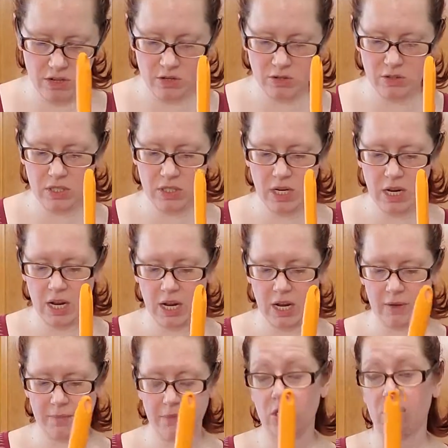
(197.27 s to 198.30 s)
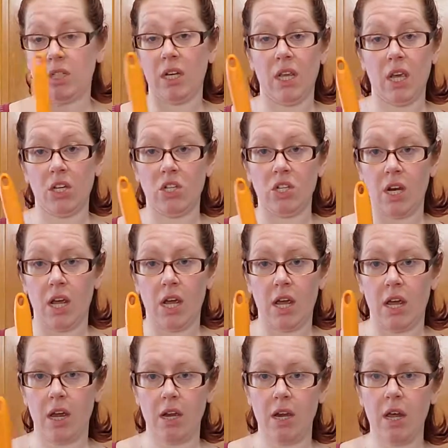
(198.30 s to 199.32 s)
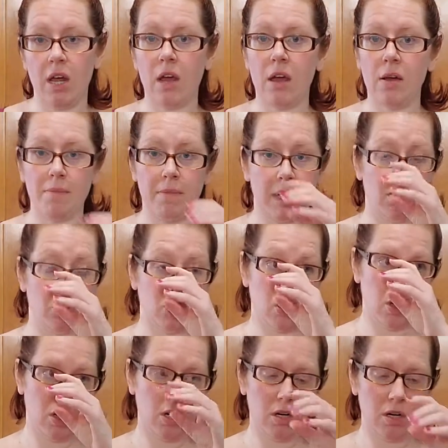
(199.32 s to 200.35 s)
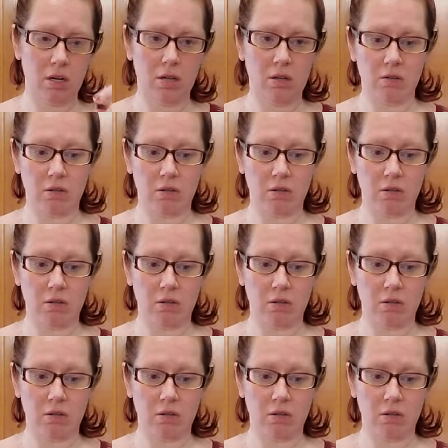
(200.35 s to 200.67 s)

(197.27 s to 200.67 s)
used just a KitchenAid mixer,